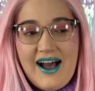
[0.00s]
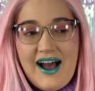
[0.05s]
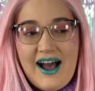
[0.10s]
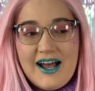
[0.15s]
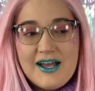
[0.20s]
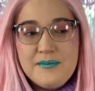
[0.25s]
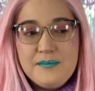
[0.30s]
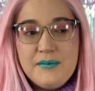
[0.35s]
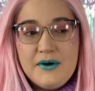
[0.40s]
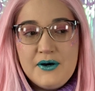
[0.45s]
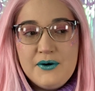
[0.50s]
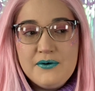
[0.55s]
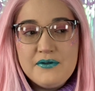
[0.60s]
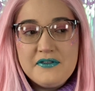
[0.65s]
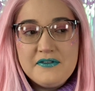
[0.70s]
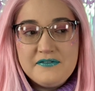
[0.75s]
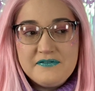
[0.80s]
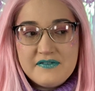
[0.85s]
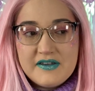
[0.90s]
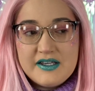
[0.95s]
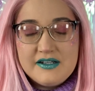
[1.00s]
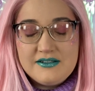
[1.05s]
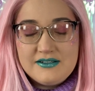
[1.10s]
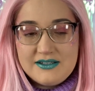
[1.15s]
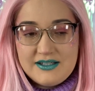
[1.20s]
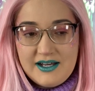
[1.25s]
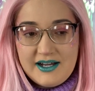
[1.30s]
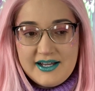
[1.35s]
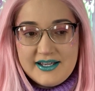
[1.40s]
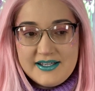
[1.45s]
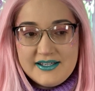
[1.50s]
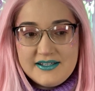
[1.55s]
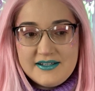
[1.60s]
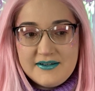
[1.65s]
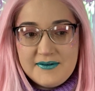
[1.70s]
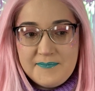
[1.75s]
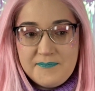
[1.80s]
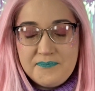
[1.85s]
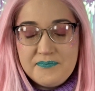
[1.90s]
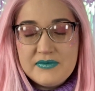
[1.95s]
I both feel
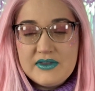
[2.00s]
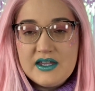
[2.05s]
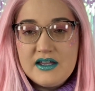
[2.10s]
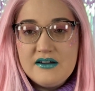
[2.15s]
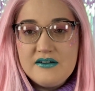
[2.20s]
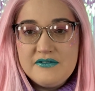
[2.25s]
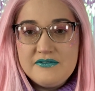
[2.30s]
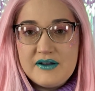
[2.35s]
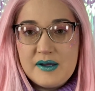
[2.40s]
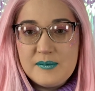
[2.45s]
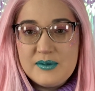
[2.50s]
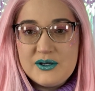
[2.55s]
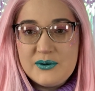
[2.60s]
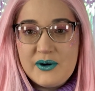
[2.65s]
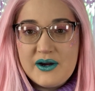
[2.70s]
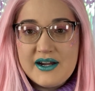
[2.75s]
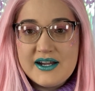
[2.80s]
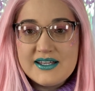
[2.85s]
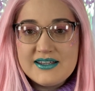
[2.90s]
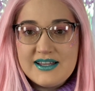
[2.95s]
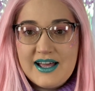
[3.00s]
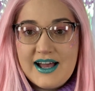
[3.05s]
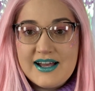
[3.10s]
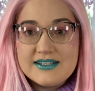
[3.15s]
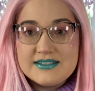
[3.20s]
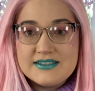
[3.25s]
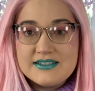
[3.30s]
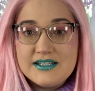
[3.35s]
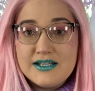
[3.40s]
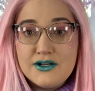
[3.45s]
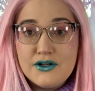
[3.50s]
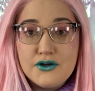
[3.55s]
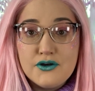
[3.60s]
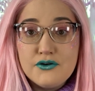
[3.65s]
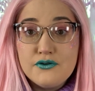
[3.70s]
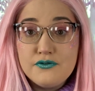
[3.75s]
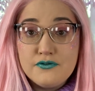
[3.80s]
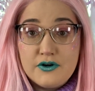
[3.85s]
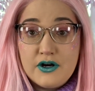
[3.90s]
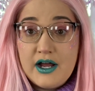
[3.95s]
like February lasted
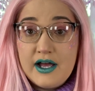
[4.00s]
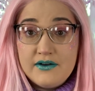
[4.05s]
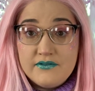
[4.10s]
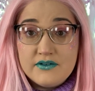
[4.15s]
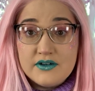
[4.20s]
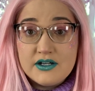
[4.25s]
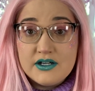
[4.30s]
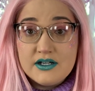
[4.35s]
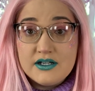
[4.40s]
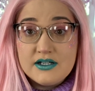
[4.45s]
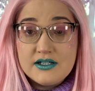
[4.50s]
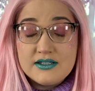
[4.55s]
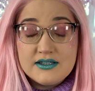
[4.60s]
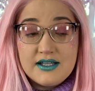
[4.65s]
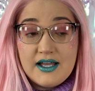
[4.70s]
forever,